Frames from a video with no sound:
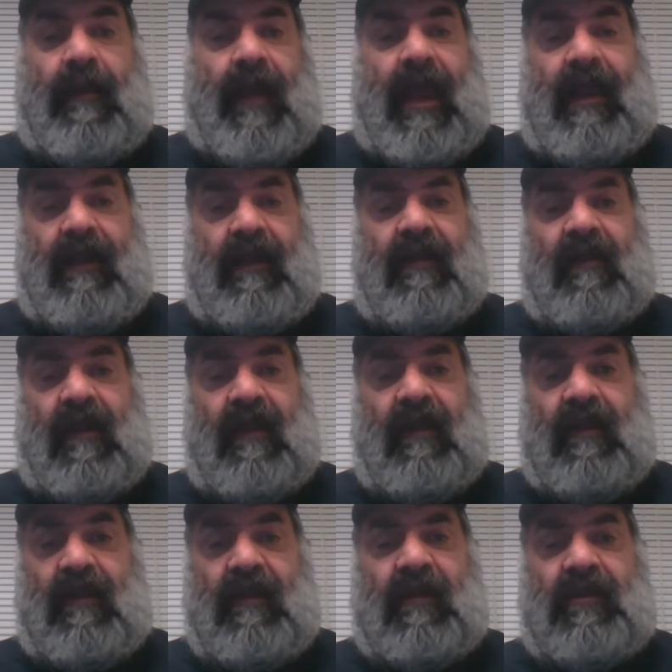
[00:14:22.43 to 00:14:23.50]
to be made
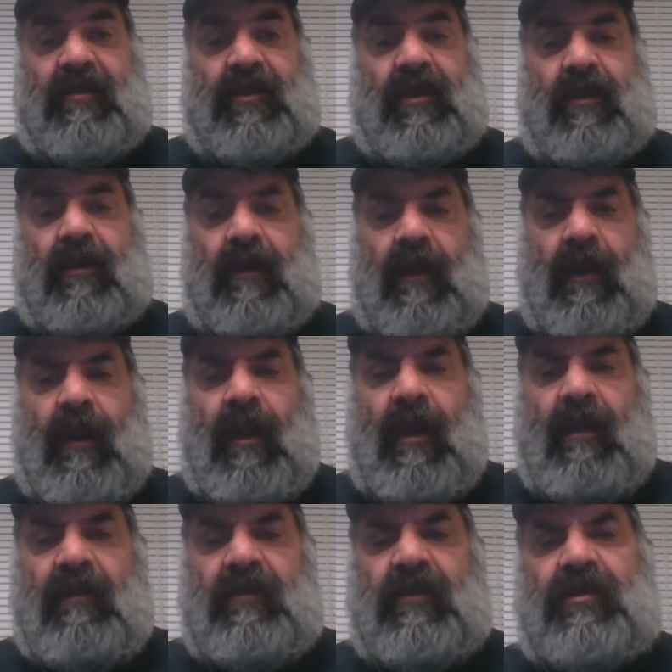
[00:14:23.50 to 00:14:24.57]
th- this year
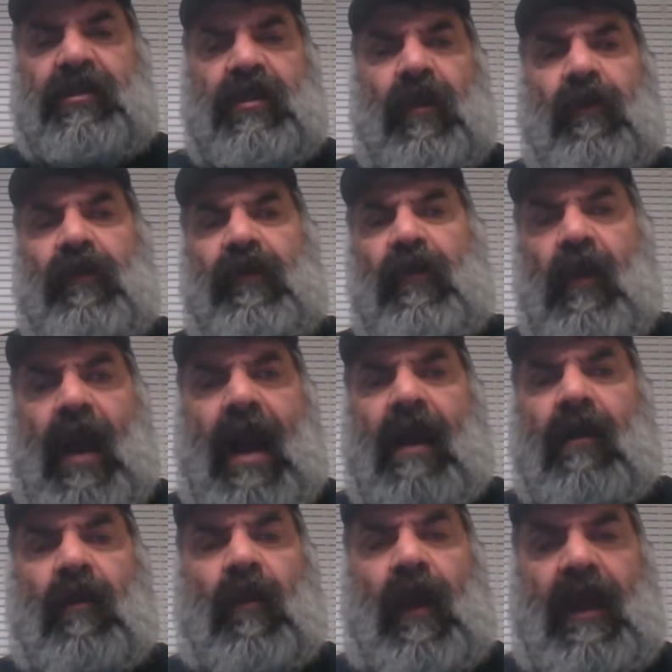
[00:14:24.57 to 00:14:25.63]
just shows you
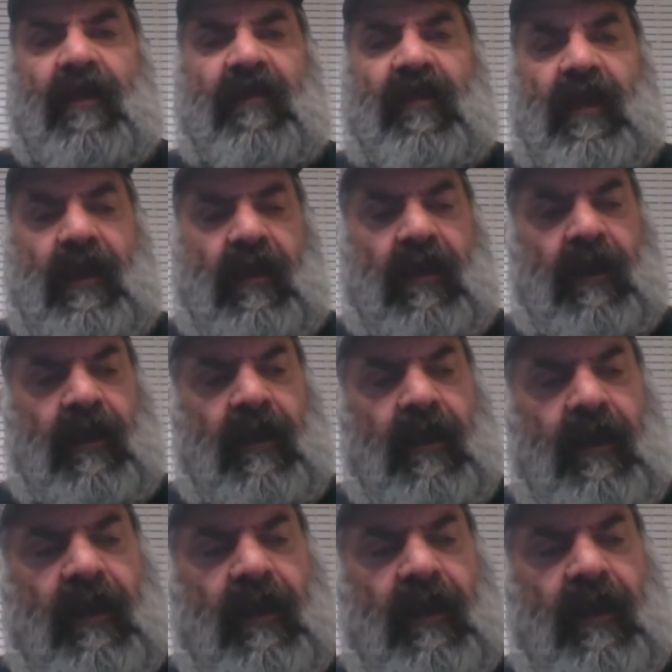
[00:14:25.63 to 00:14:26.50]
how crazy